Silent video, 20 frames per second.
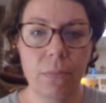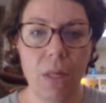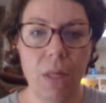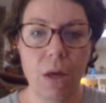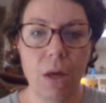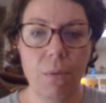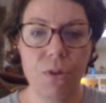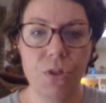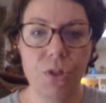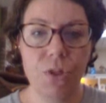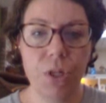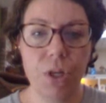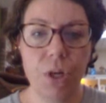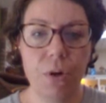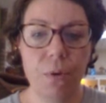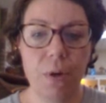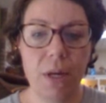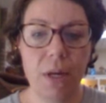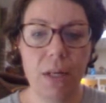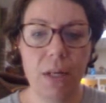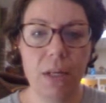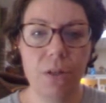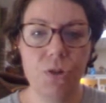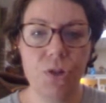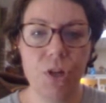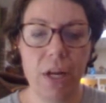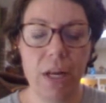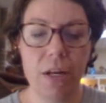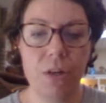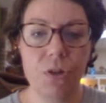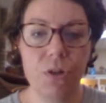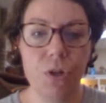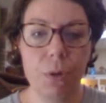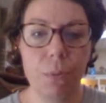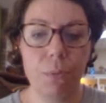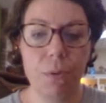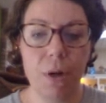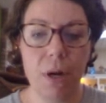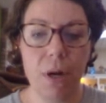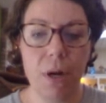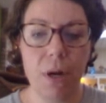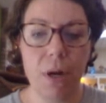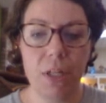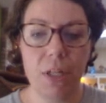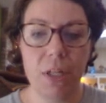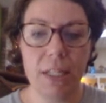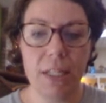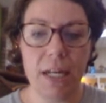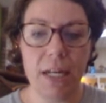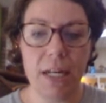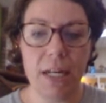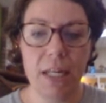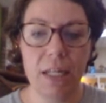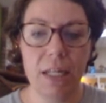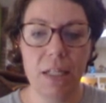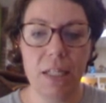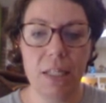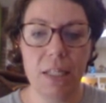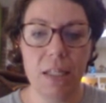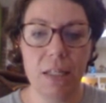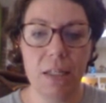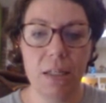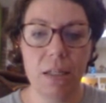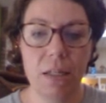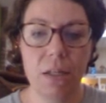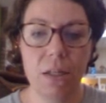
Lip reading: I want you to go in and change your project settings